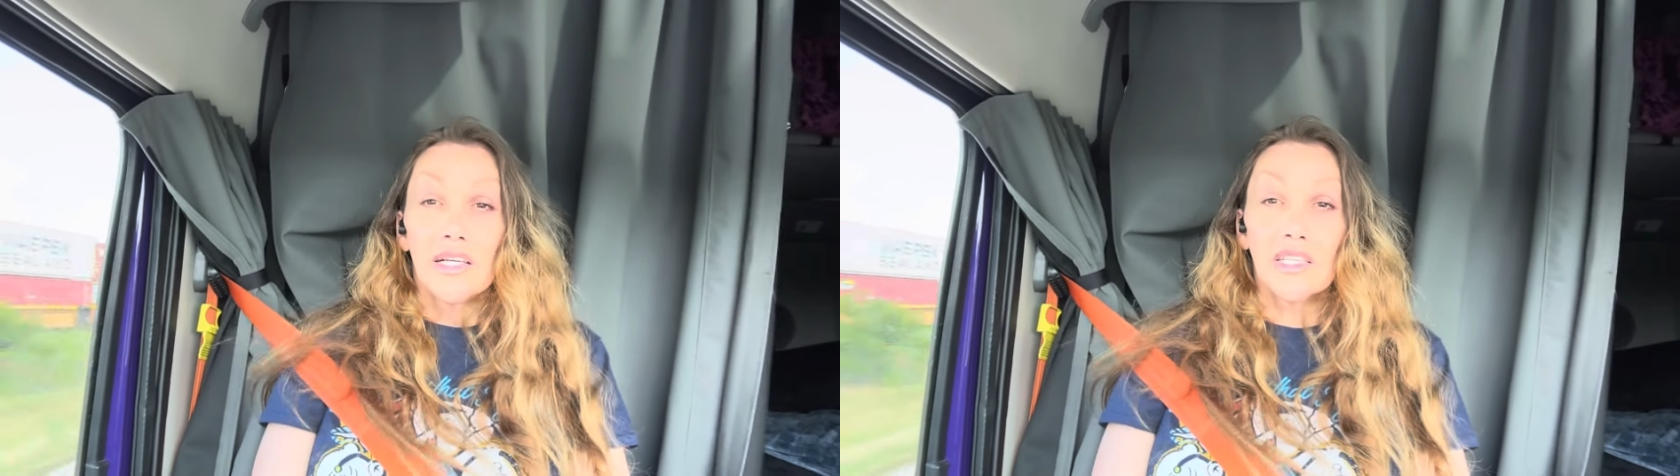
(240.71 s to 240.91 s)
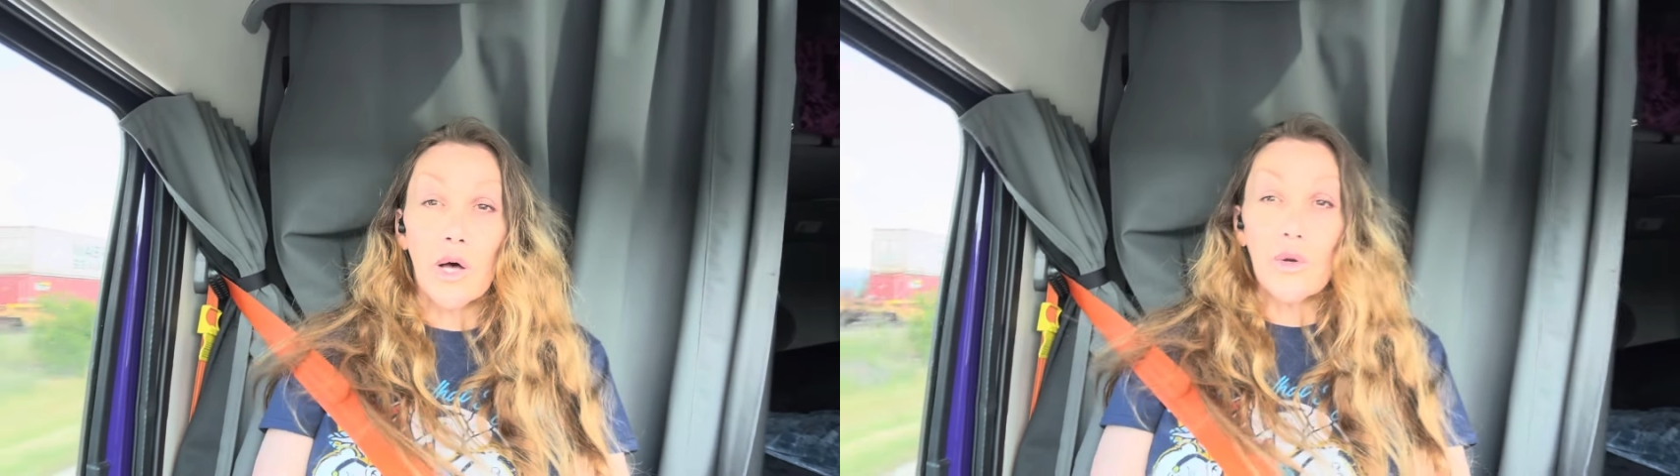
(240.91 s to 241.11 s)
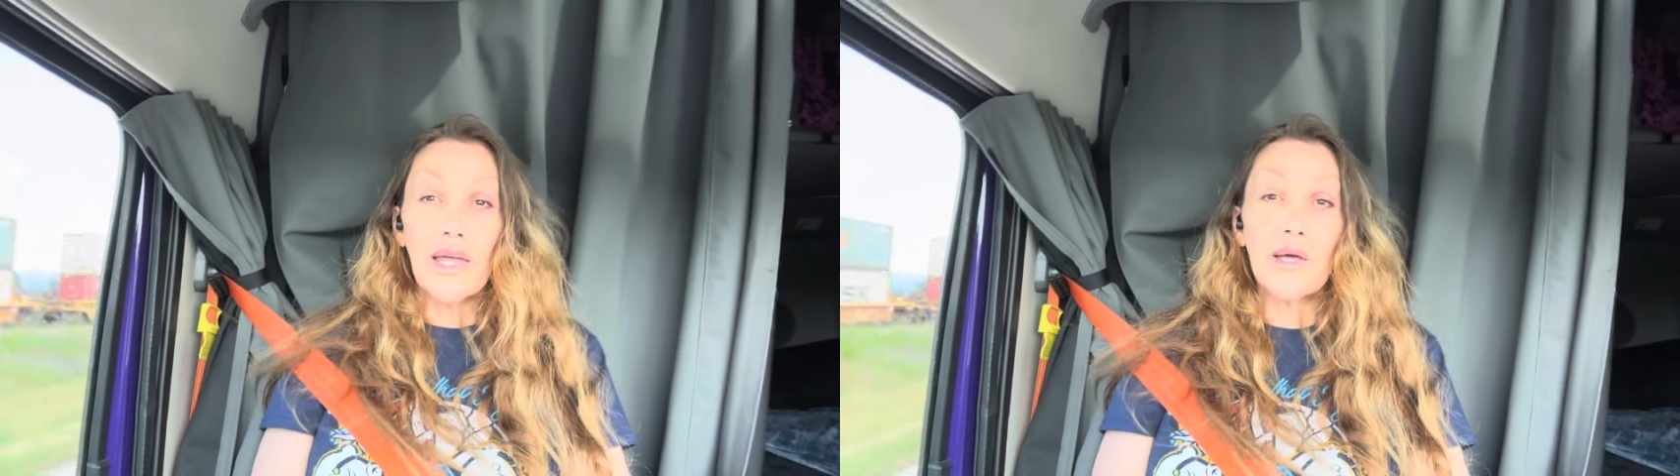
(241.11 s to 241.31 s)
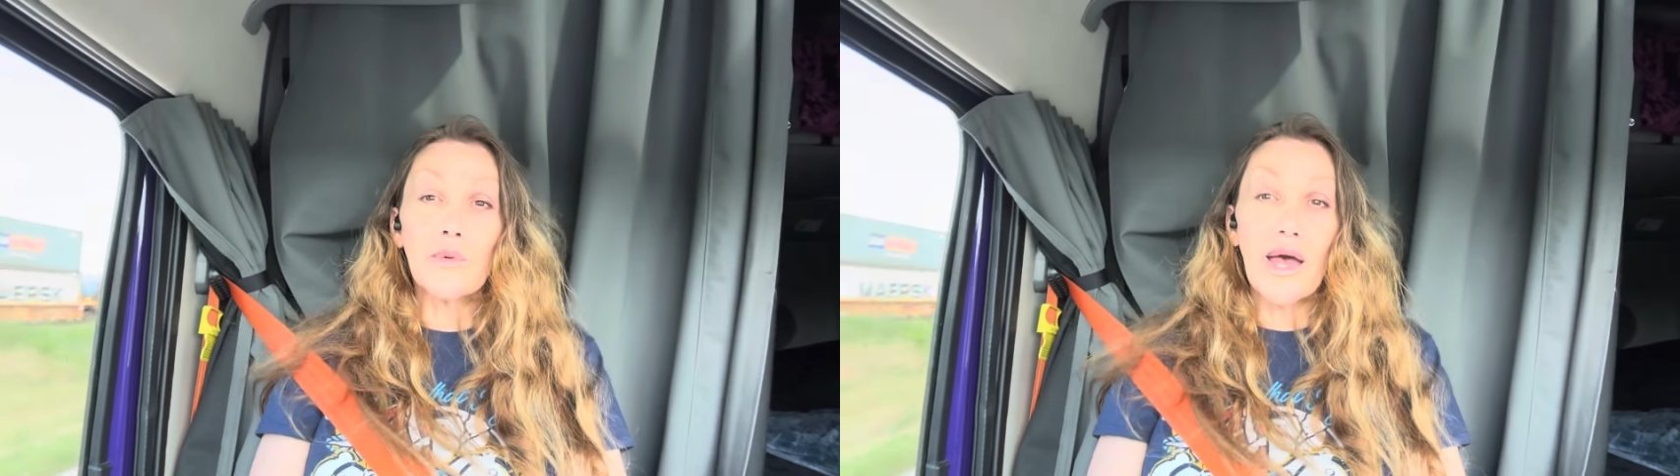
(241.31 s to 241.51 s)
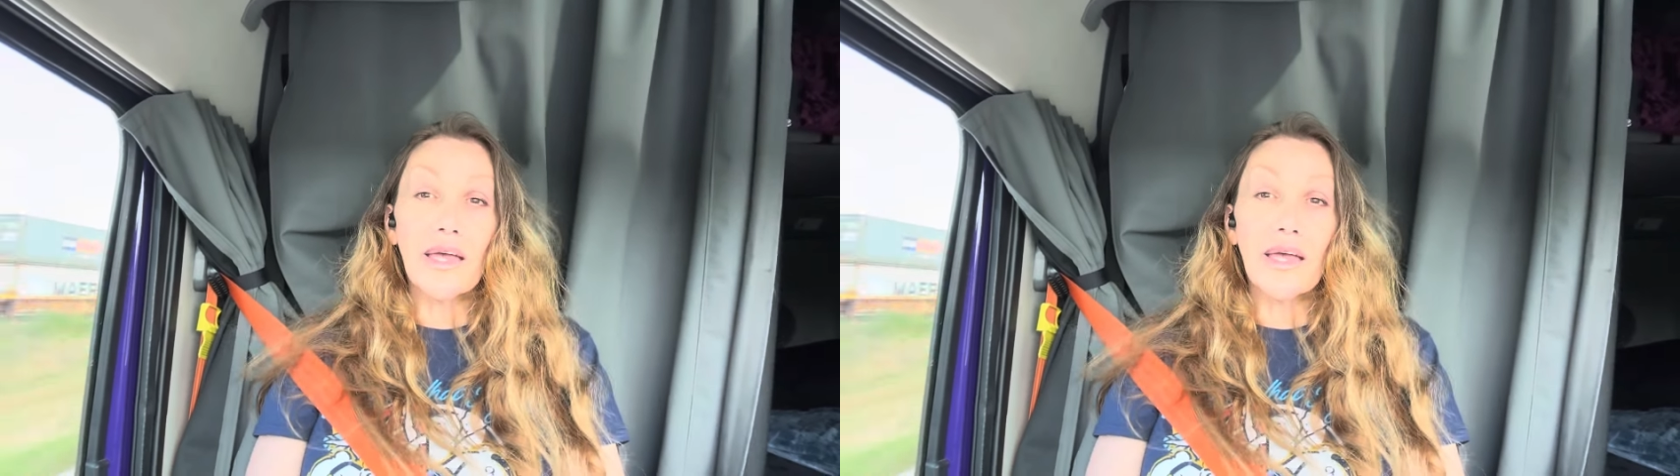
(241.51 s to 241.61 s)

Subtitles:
So anyway,